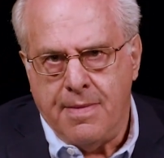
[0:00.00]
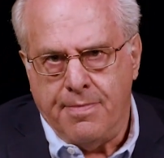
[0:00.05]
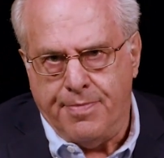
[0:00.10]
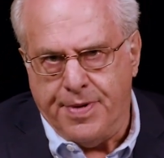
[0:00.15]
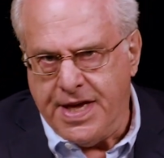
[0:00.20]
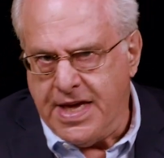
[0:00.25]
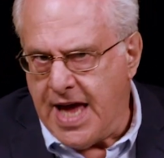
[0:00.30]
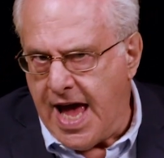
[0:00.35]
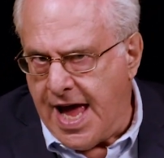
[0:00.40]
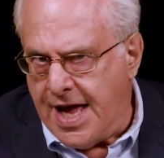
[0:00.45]

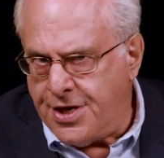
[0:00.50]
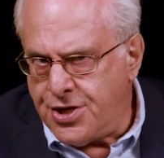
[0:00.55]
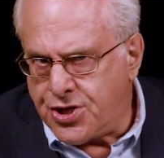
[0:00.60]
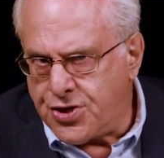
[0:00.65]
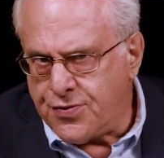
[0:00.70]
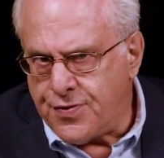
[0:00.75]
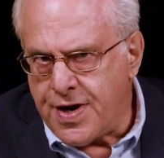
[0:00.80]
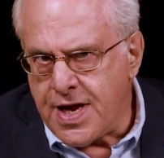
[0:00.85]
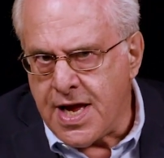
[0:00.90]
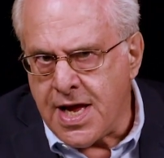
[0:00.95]
be
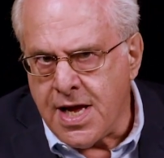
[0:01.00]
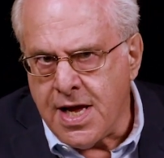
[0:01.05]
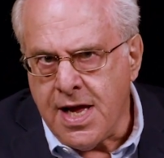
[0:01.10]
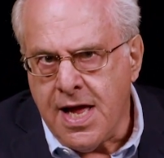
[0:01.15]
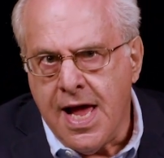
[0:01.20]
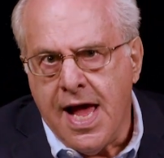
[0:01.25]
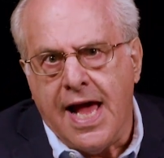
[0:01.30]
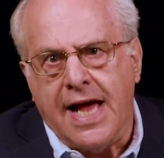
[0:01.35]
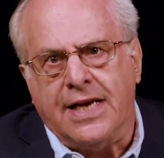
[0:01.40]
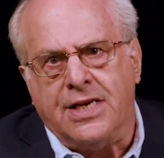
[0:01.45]
entering
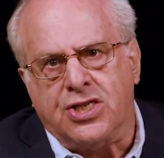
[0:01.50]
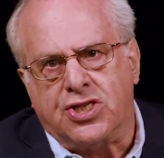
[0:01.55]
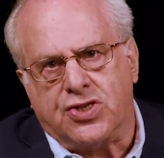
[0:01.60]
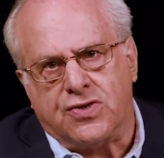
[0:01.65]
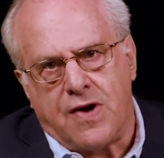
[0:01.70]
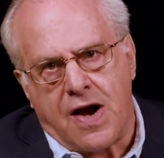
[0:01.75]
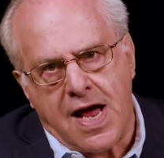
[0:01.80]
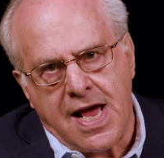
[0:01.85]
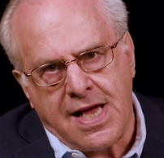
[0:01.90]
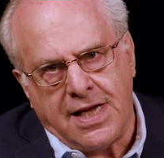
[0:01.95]
and
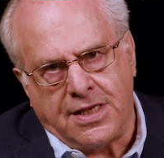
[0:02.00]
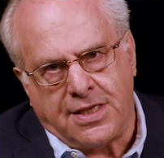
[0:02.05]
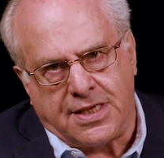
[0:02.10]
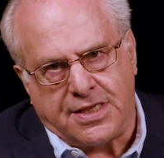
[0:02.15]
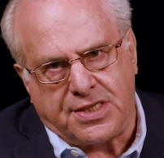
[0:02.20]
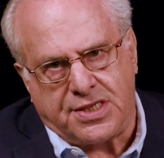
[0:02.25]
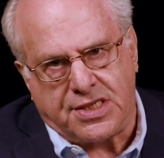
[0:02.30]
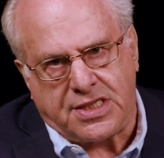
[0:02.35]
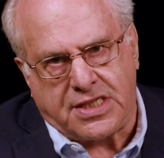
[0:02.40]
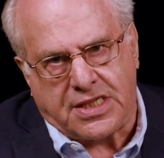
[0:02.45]
trying to
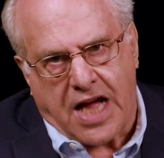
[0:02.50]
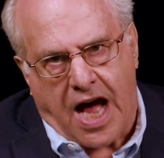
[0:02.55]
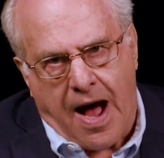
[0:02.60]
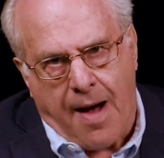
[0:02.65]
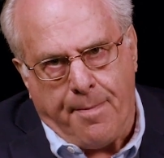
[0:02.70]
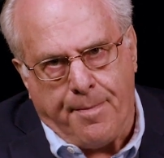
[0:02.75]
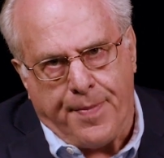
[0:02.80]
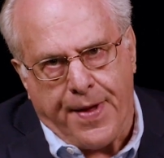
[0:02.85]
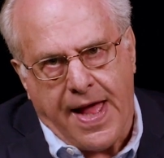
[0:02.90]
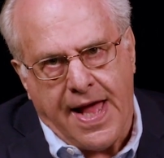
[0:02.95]

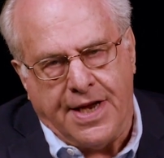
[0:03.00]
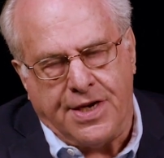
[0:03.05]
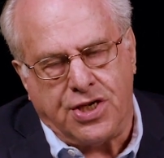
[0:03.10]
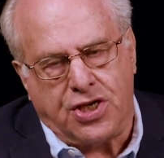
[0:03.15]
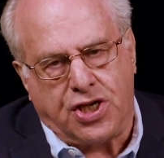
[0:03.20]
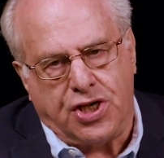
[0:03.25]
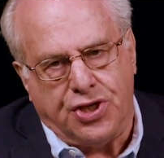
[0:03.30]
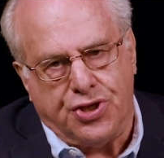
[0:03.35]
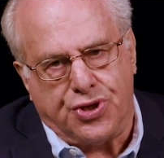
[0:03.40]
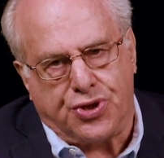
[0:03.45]
stop
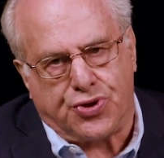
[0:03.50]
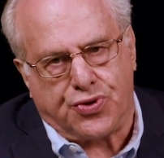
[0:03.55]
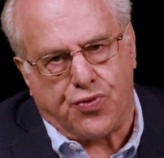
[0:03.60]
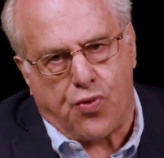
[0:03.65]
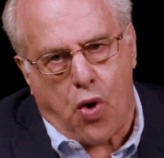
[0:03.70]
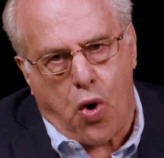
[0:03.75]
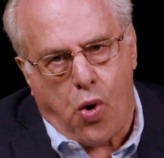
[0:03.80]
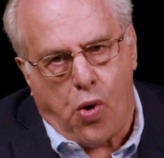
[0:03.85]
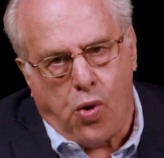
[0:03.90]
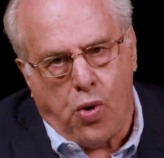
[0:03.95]
and
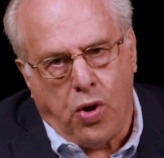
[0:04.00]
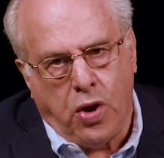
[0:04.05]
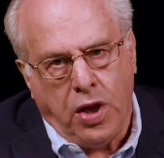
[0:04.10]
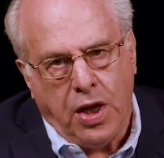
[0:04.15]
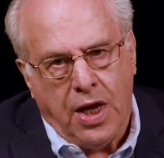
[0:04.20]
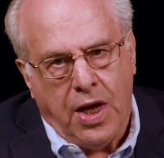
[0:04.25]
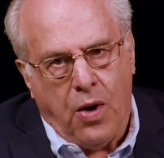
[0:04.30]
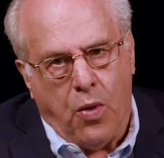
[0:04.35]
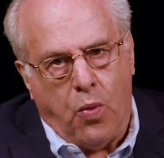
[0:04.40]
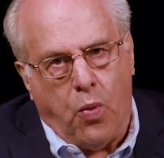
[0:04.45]
control
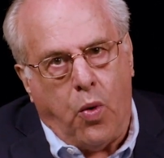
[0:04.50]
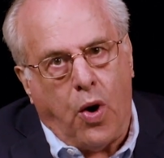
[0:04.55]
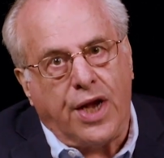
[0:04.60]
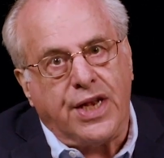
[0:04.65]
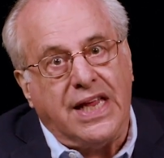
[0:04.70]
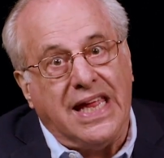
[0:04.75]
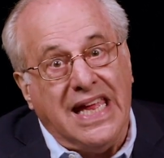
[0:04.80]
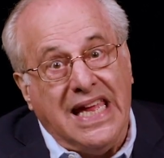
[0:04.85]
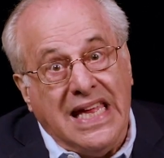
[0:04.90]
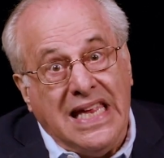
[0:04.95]

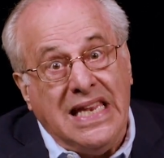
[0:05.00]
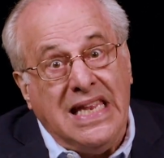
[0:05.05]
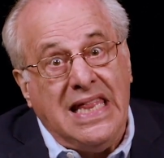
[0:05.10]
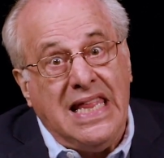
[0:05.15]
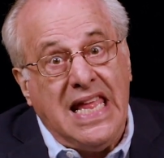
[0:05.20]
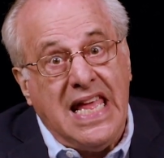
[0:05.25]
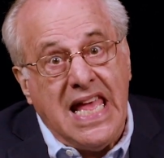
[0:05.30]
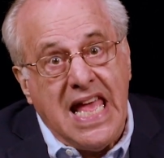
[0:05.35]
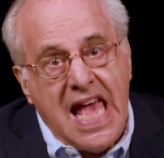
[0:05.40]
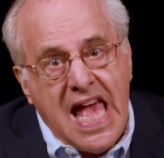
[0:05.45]
what in
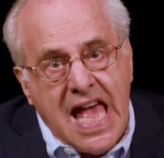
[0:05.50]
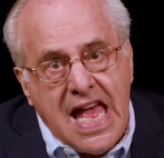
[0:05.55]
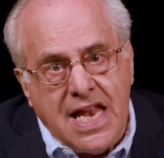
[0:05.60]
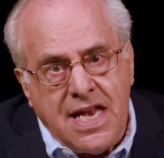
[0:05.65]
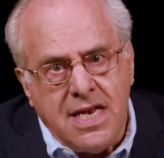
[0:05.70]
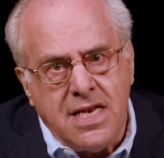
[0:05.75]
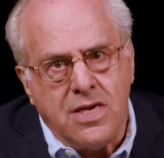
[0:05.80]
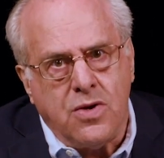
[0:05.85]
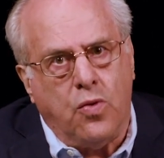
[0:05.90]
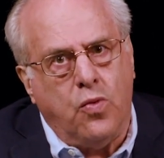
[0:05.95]
the
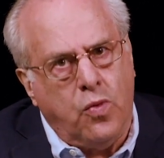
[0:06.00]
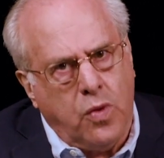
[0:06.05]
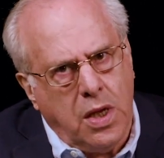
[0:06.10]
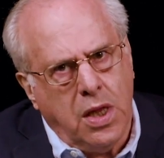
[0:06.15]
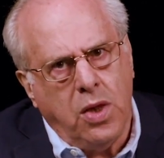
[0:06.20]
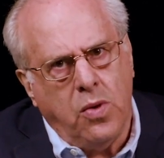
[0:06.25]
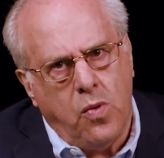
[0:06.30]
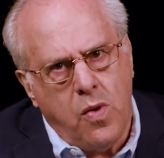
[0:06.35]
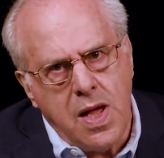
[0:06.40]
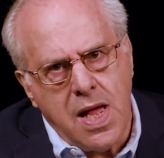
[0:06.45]
end
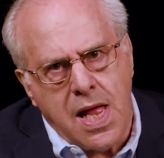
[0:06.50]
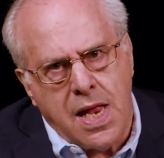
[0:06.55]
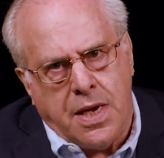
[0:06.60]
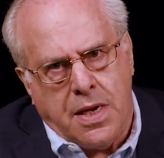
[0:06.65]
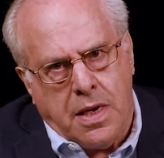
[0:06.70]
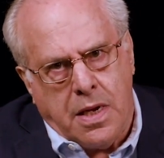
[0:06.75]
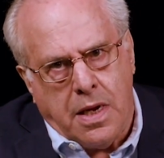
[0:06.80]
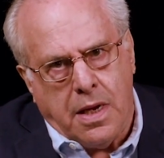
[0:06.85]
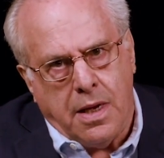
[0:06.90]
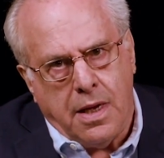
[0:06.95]
will
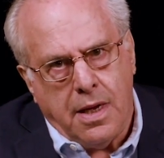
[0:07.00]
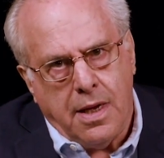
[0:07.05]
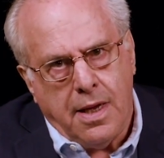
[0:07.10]
win?